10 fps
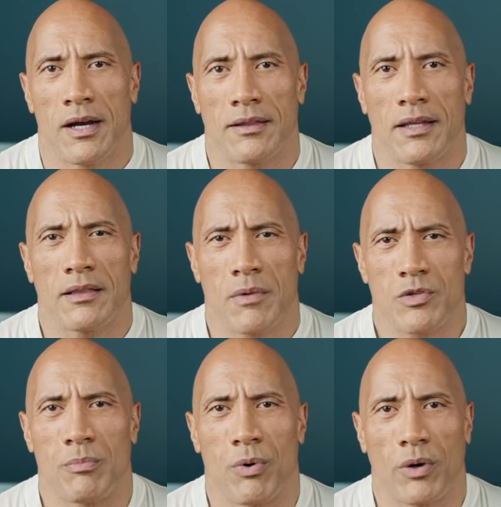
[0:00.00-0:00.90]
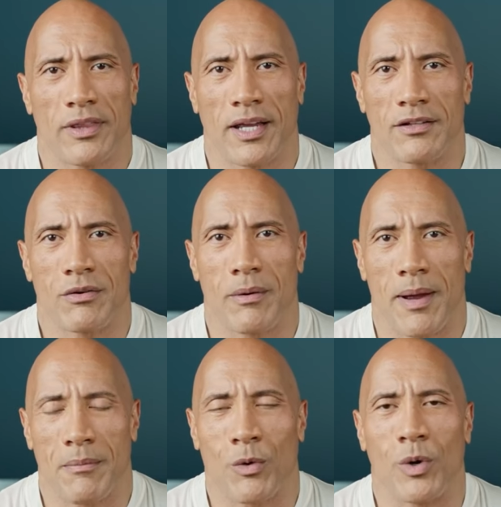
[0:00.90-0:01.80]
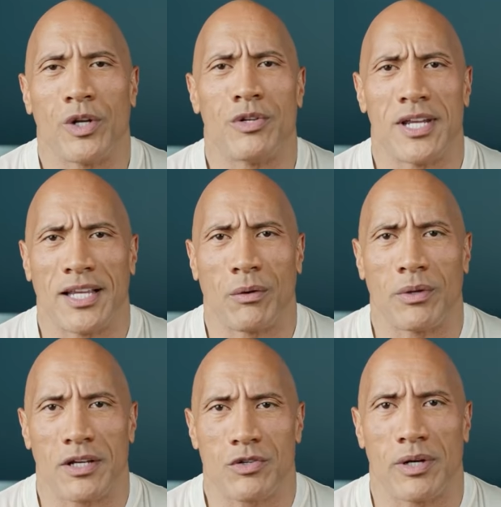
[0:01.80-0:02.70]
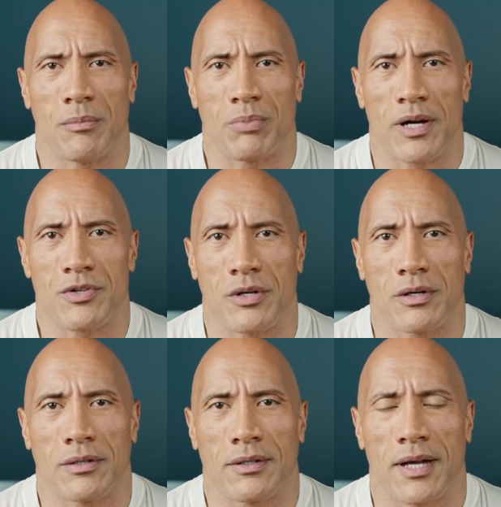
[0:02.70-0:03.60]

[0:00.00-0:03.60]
Mega influencers are great because they have huge